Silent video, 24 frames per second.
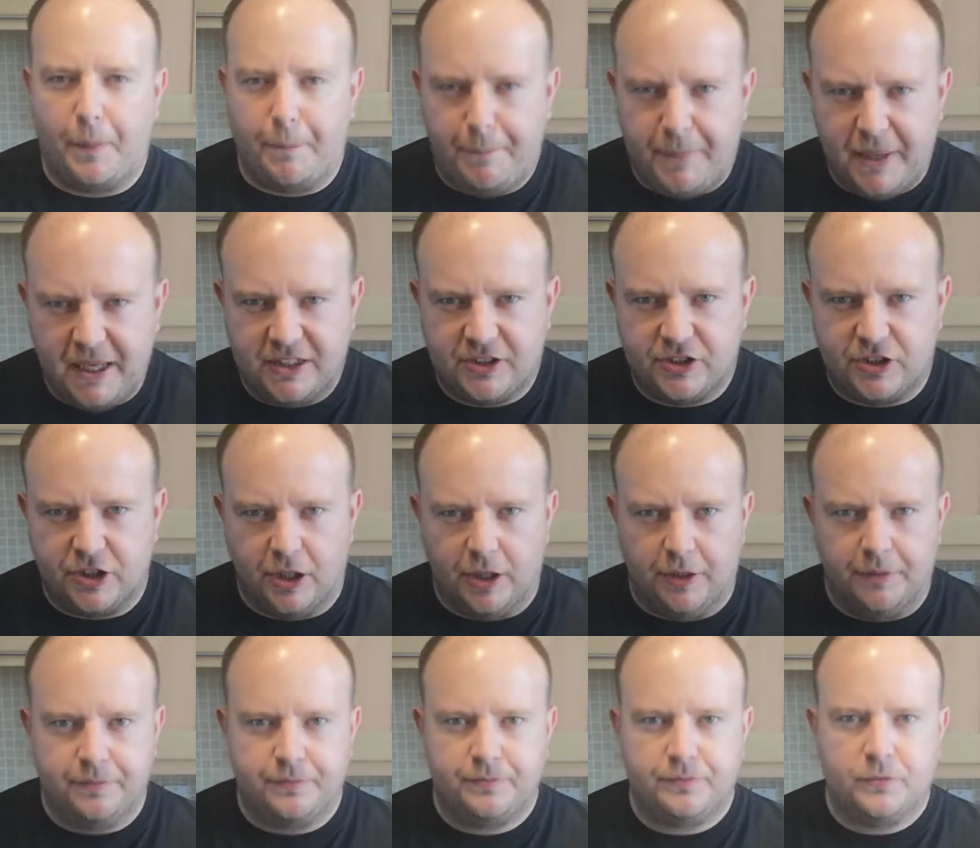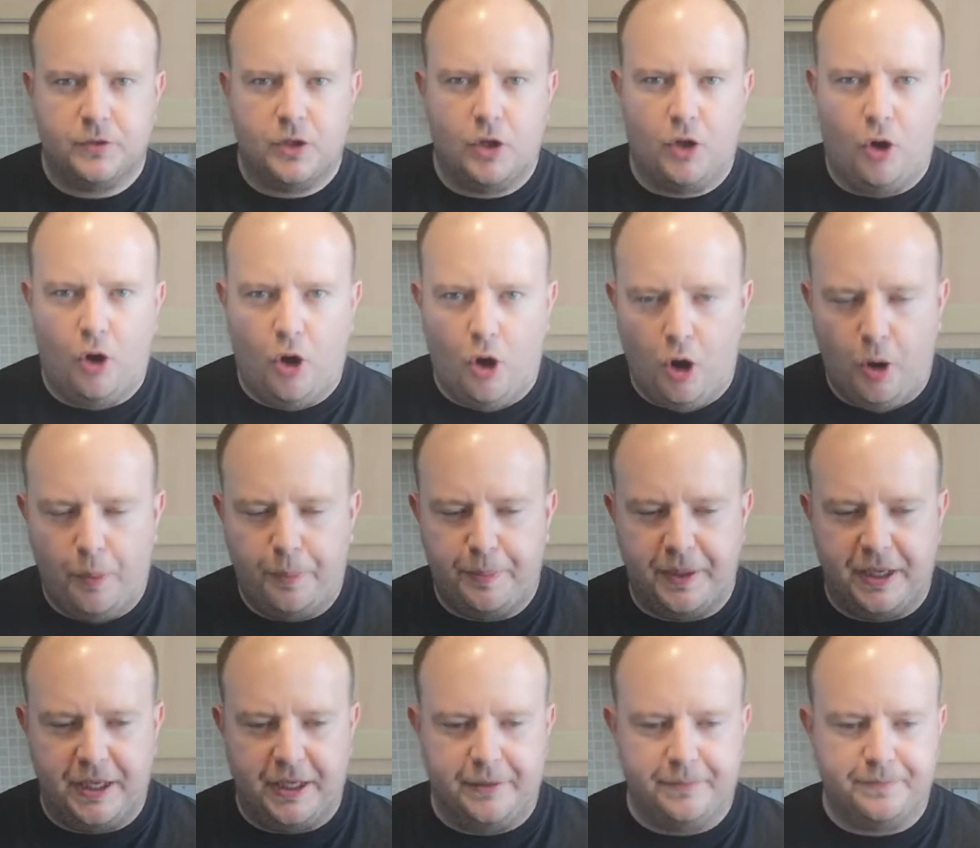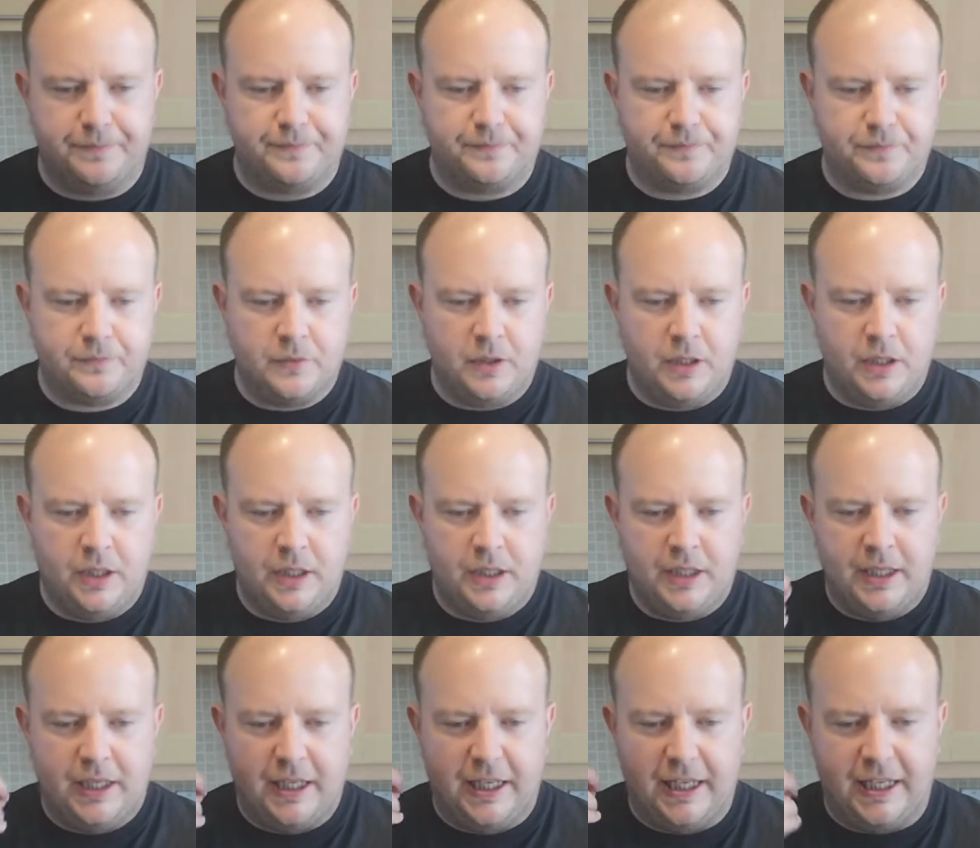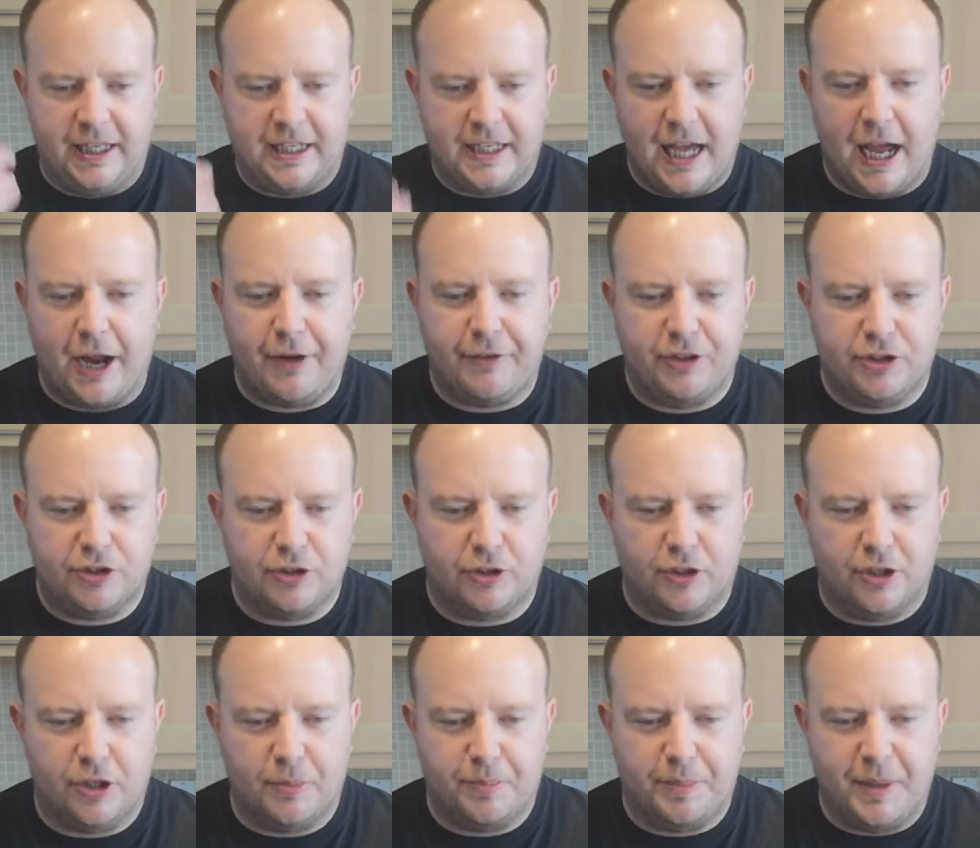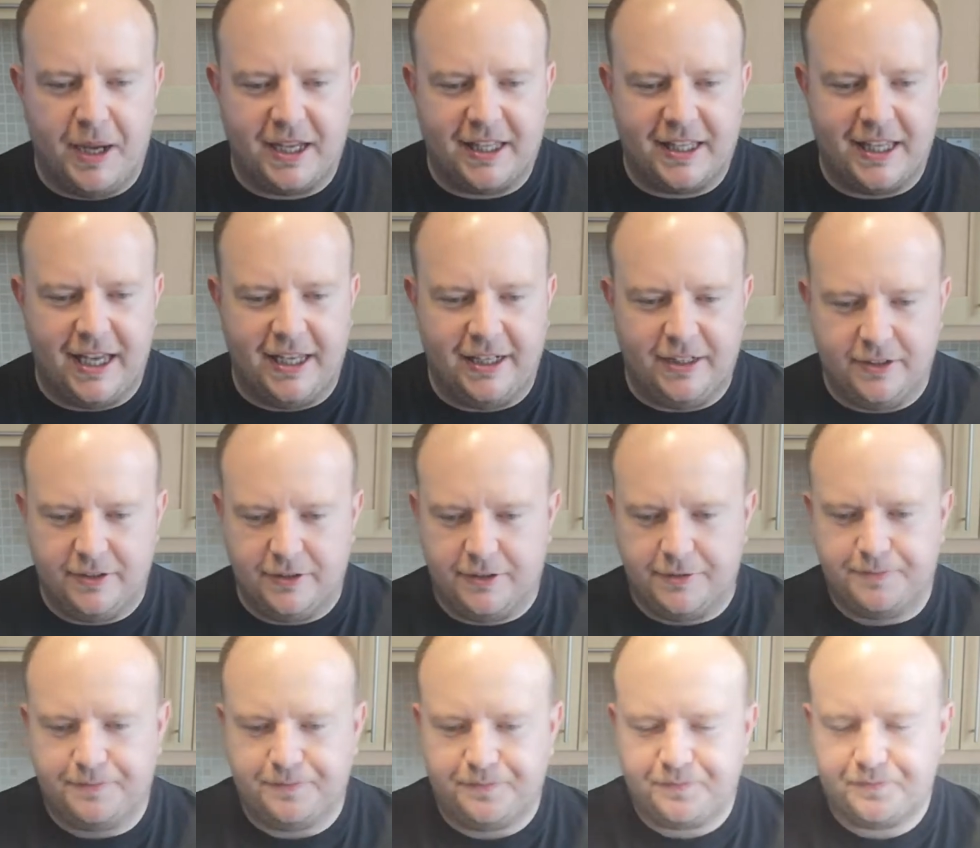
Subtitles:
bitter, hoppy. It carries on at the back end.